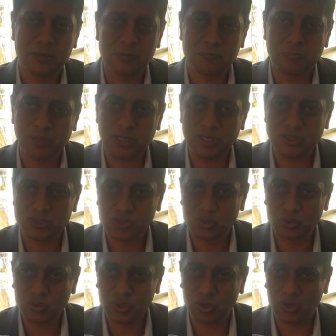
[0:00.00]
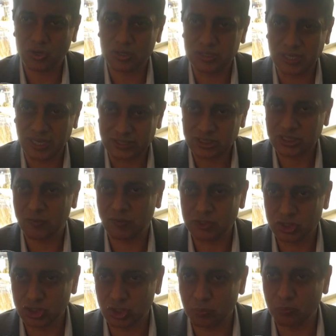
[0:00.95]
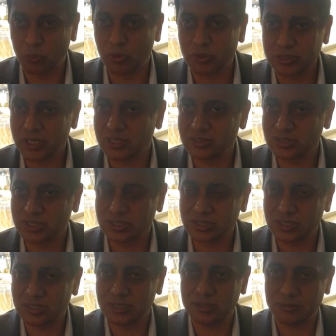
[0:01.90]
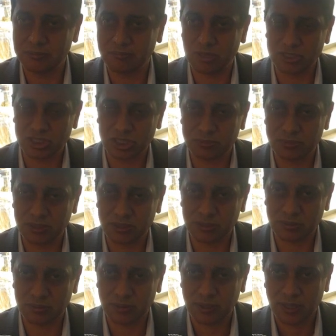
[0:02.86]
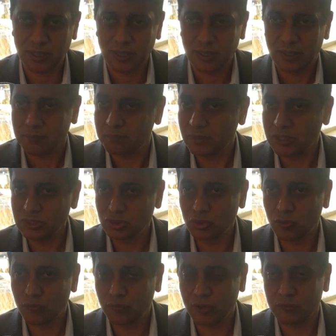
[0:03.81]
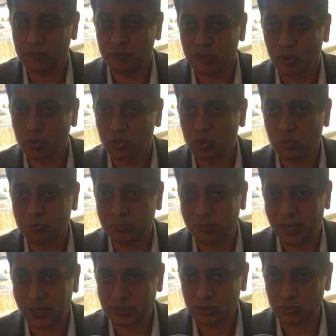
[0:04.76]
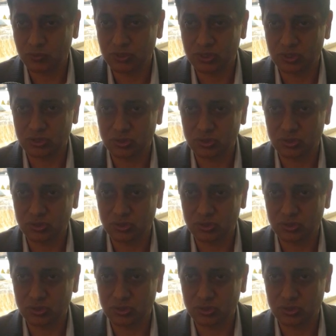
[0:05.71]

Please do your DEXA, which is a bone density measurement. Please go for a VO2 max, which is